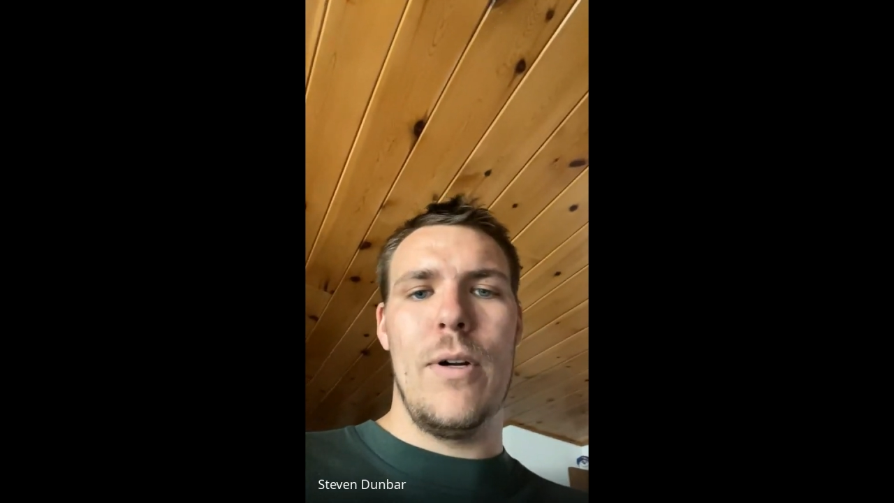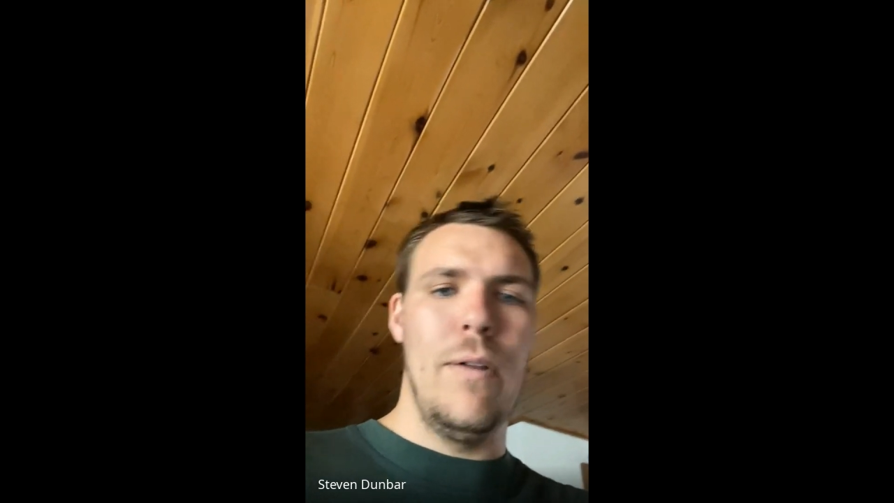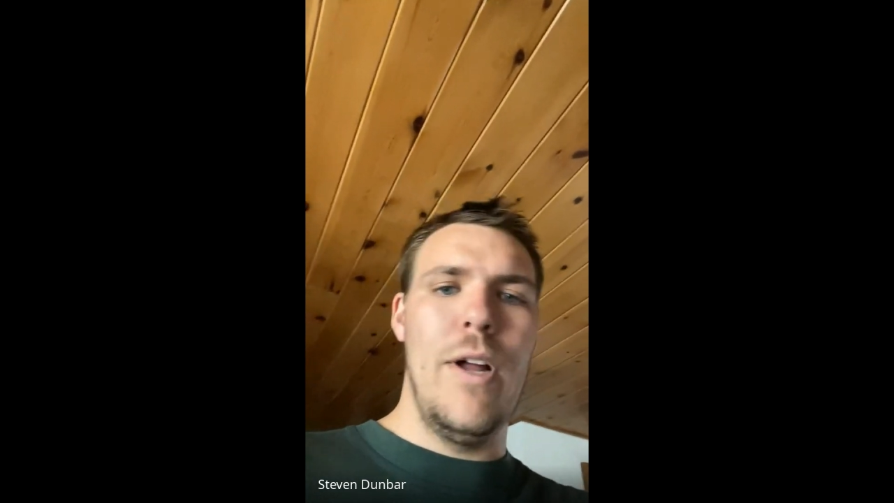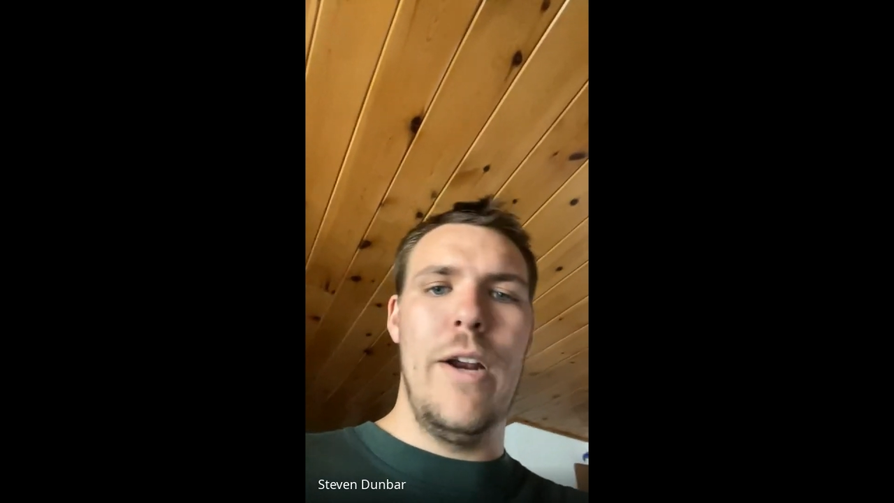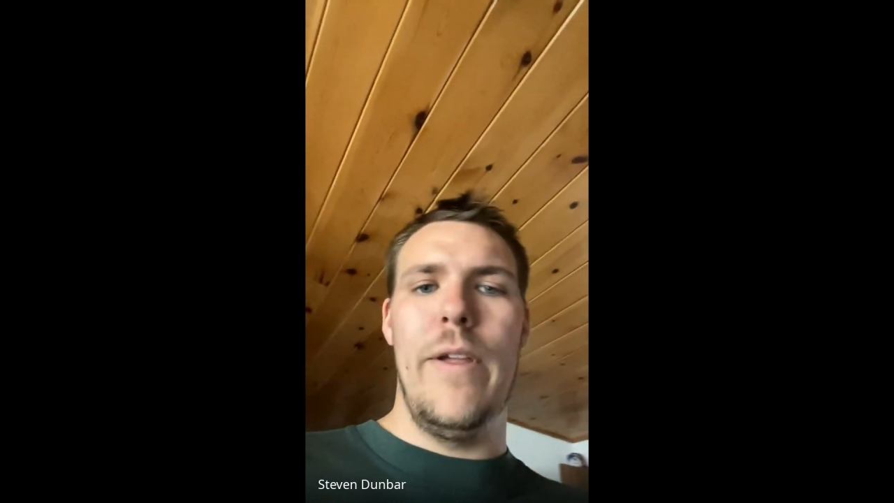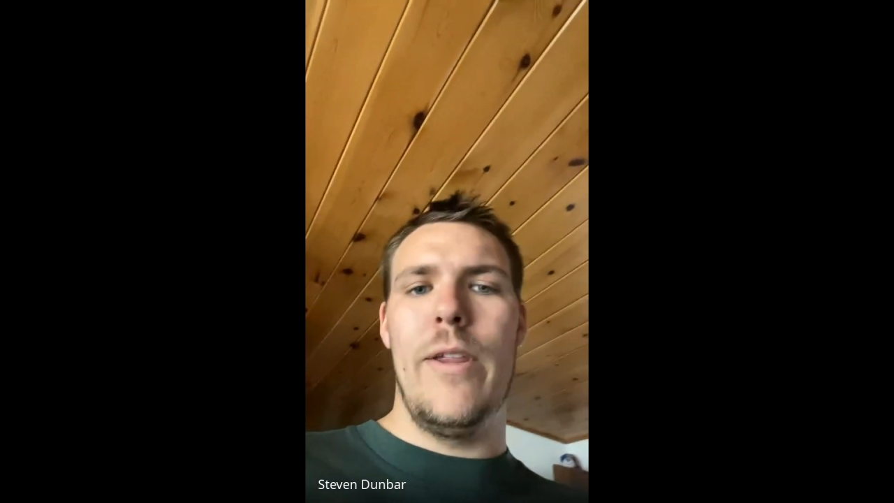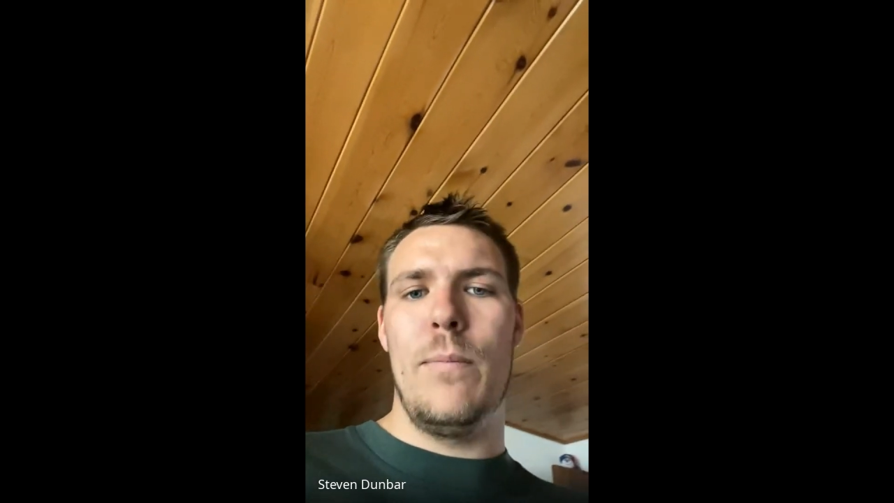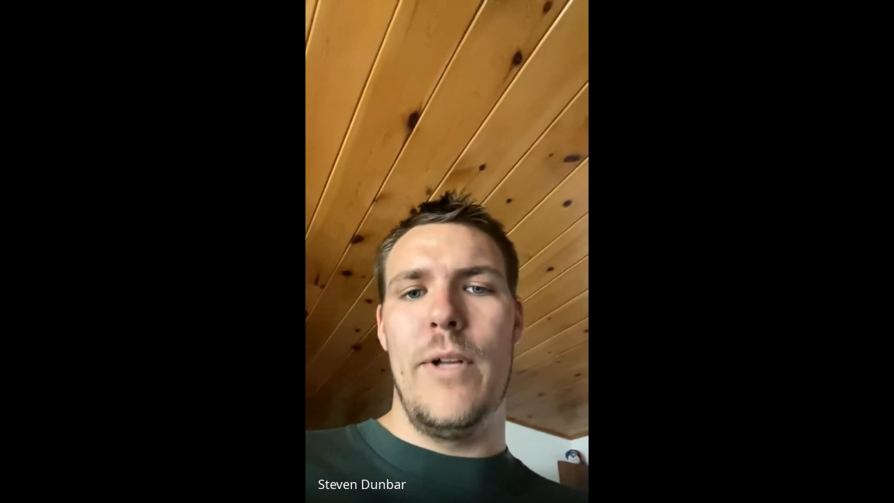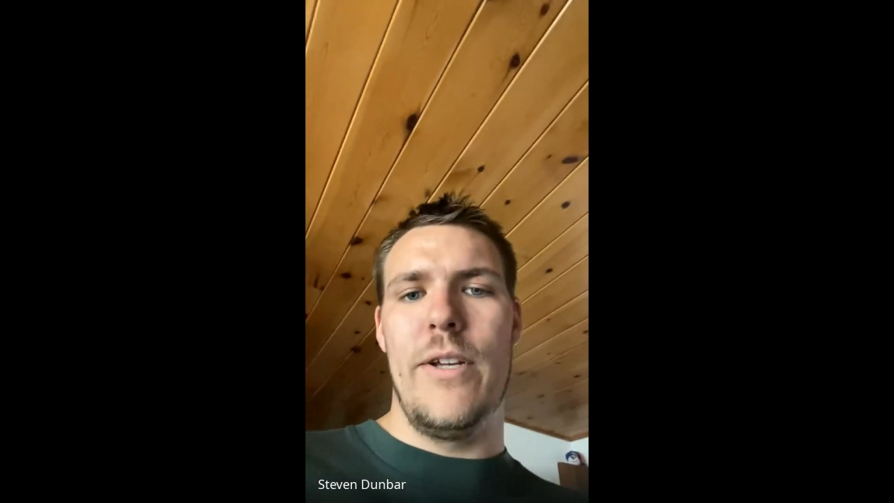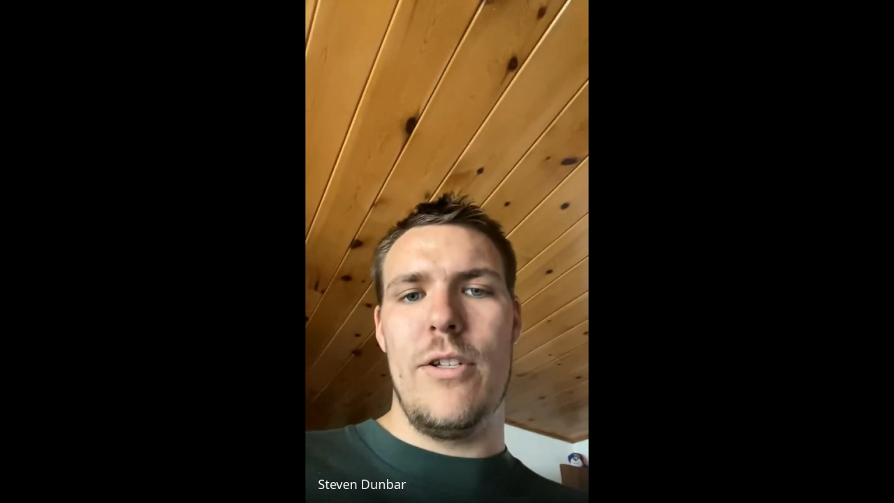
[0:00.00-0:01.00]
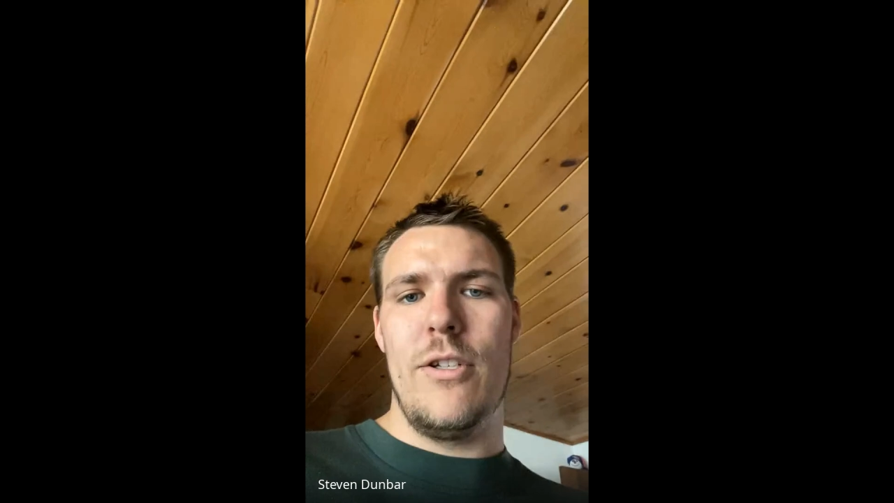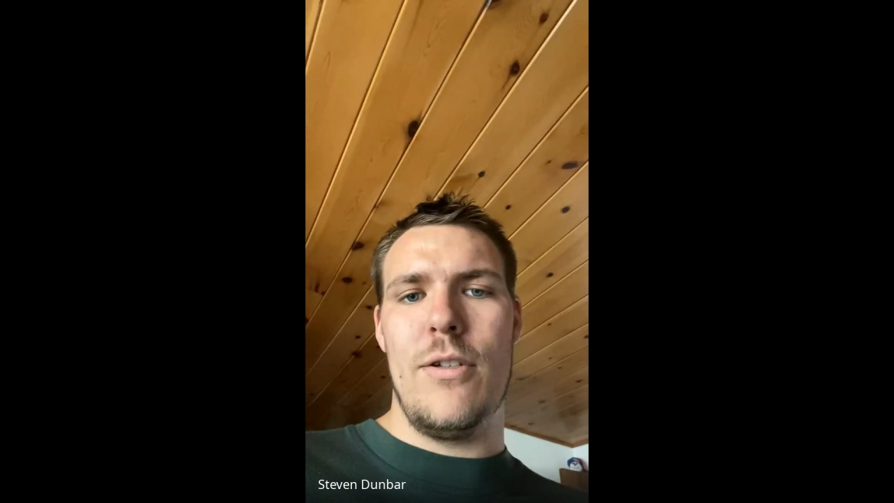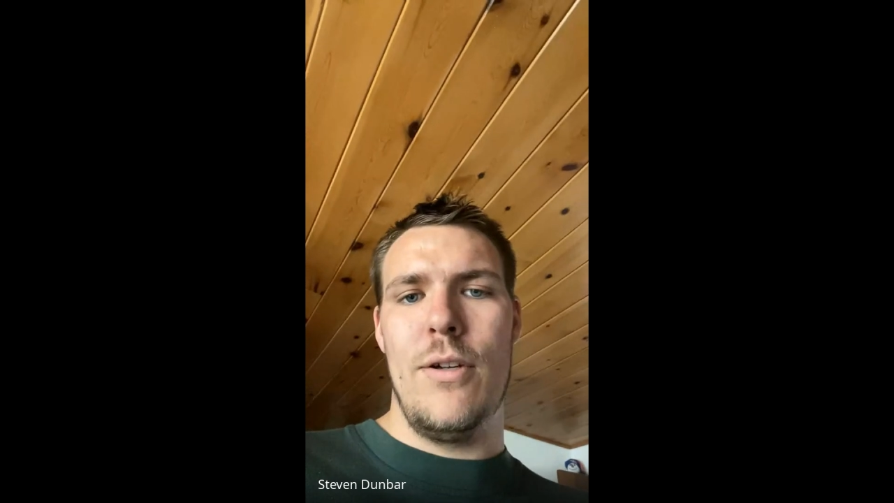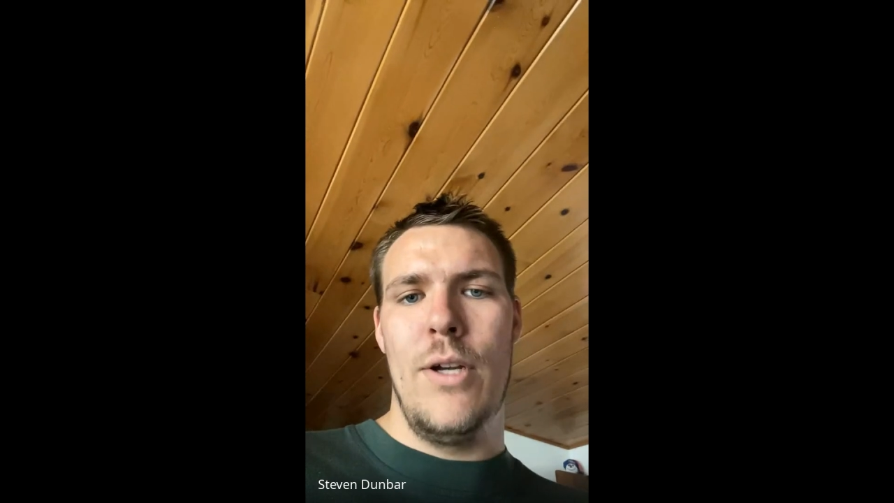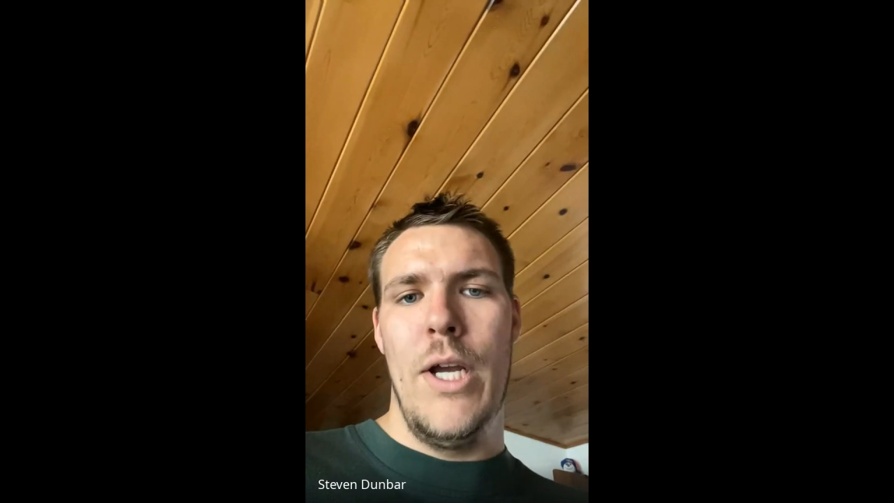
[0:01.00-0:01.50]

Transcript: a lot of the other places.